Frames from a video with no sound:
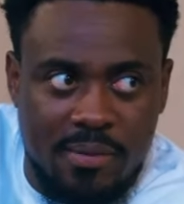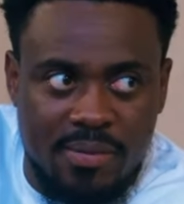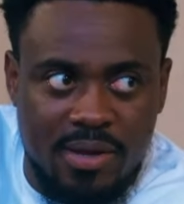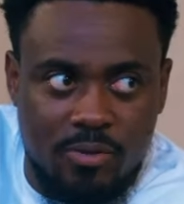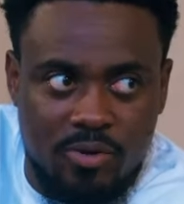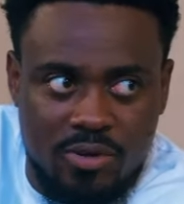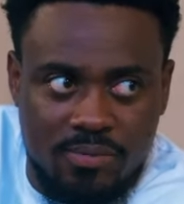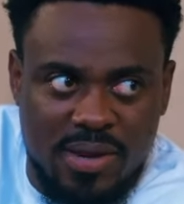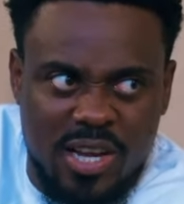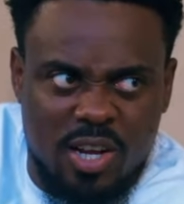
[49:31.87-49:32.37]
I
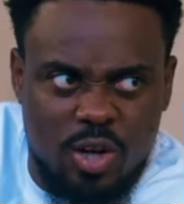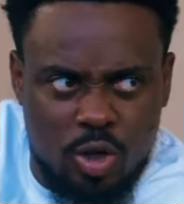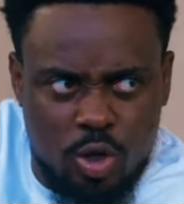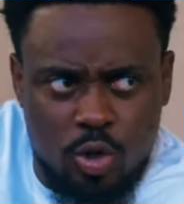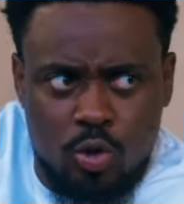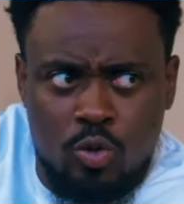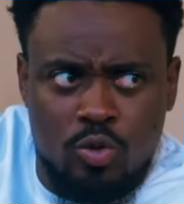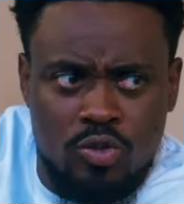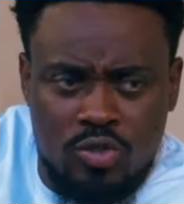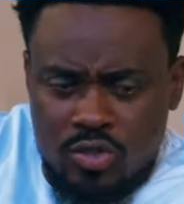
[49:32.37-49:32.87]
mean, with my
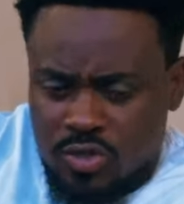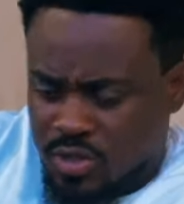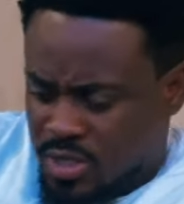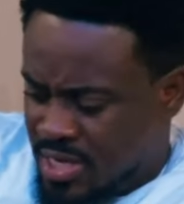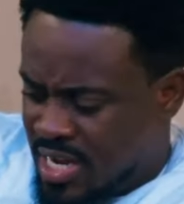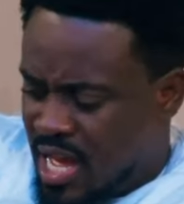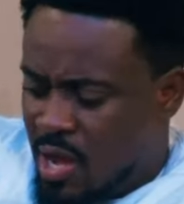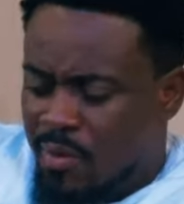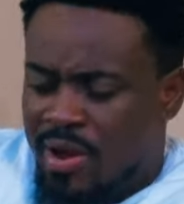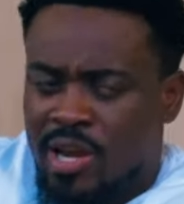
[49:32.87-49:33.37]
clothes
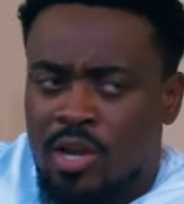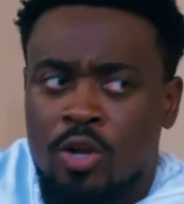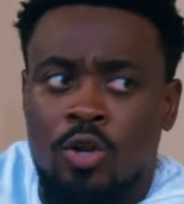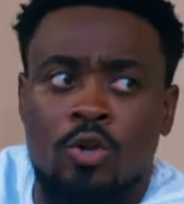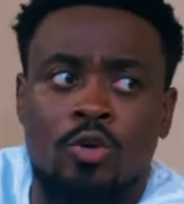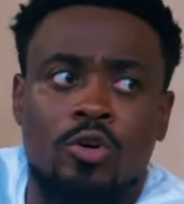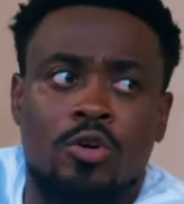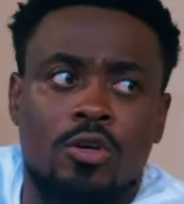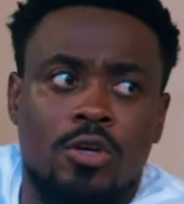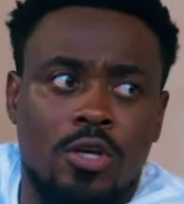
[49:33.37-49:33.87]
and how I
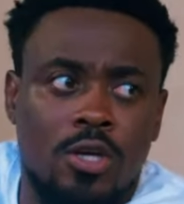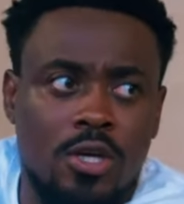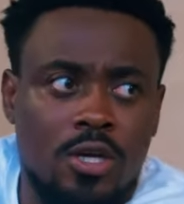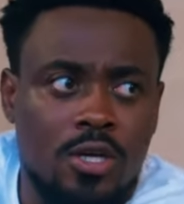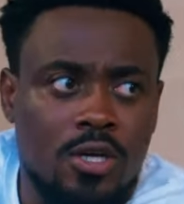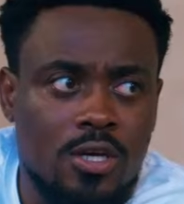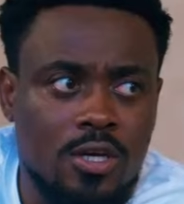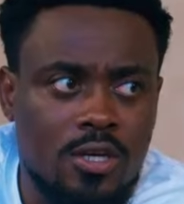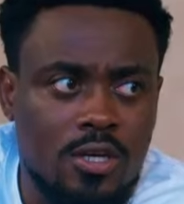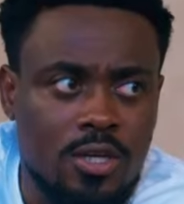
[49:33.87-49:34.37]
look.
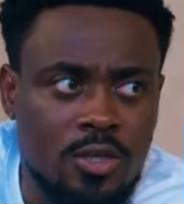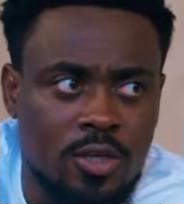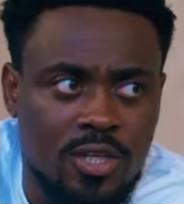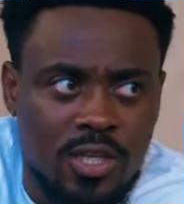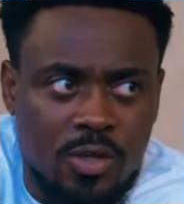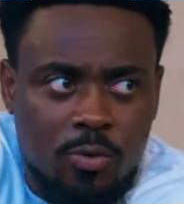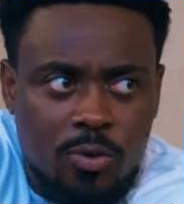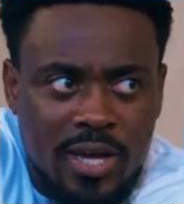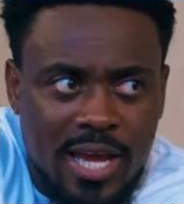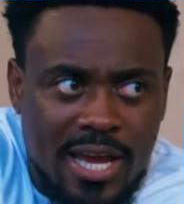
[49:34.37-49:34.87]
You know,
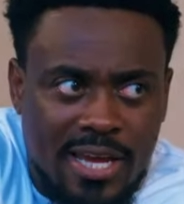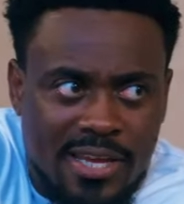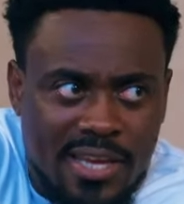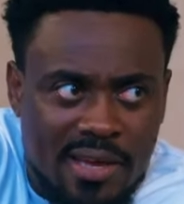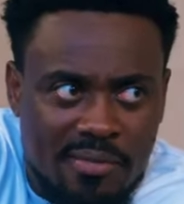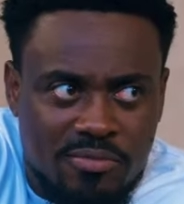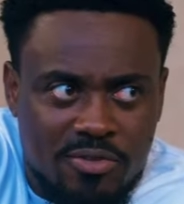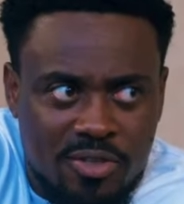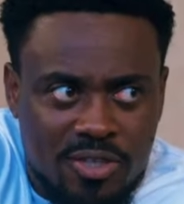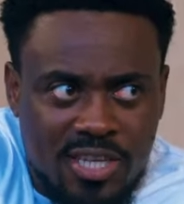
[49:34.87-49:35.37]
the way I
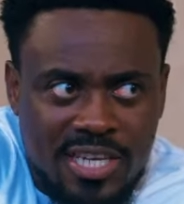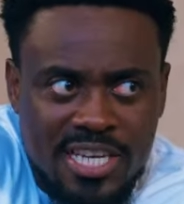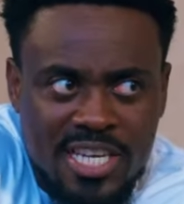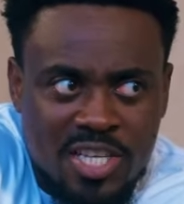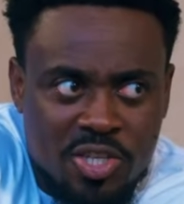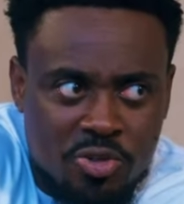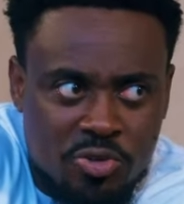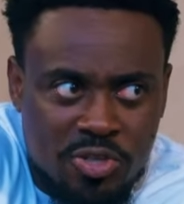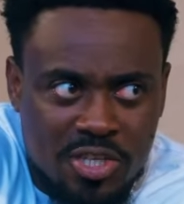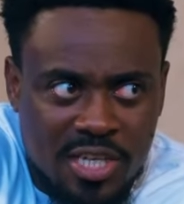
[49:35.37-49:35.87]
came to the
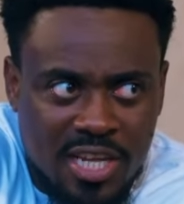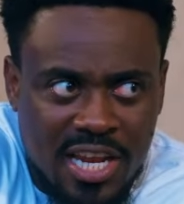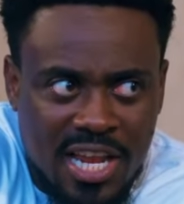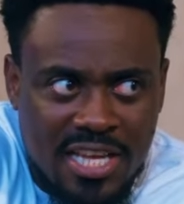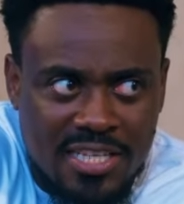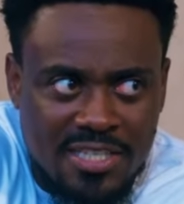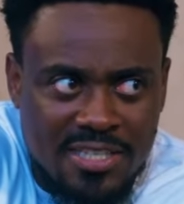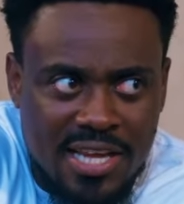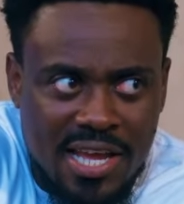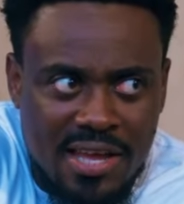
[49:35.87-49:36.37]
eatery the
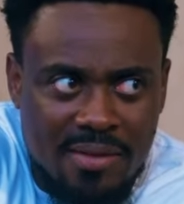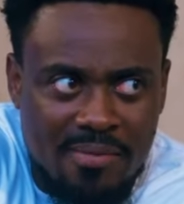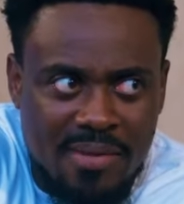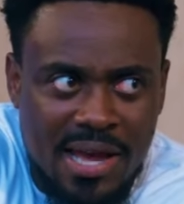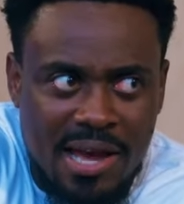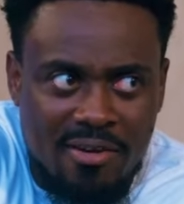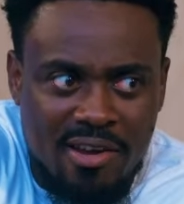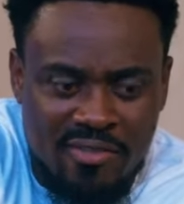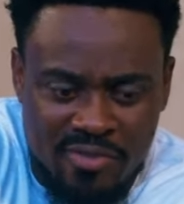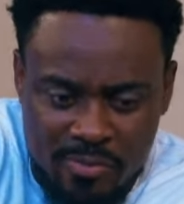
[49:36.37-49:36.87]
last time,
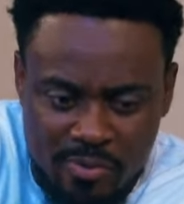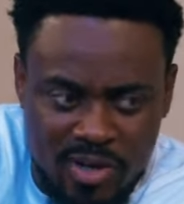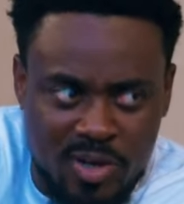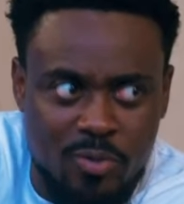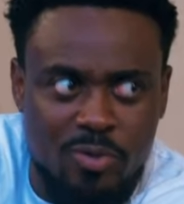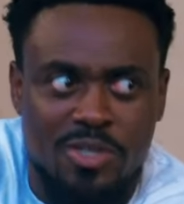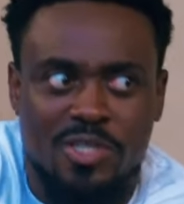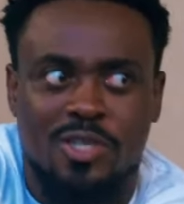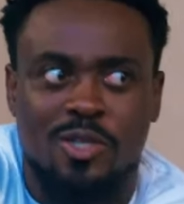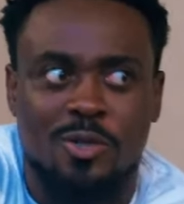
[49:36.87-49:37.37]
how
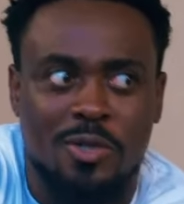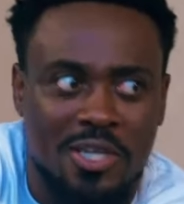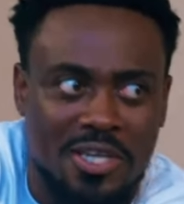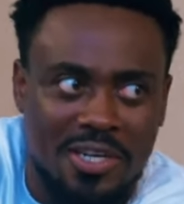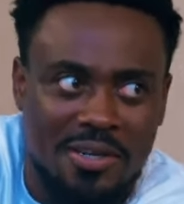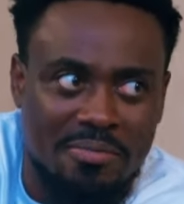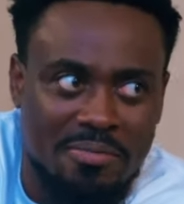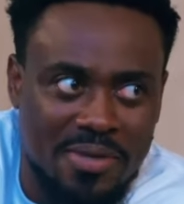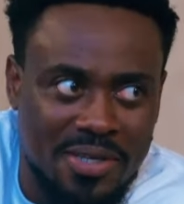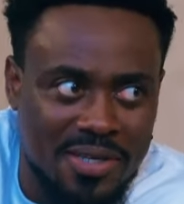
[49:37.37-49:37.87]
everybody was
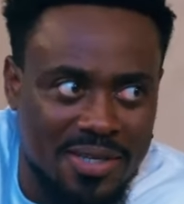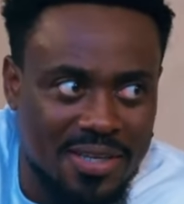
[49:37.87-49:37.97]
looking at me.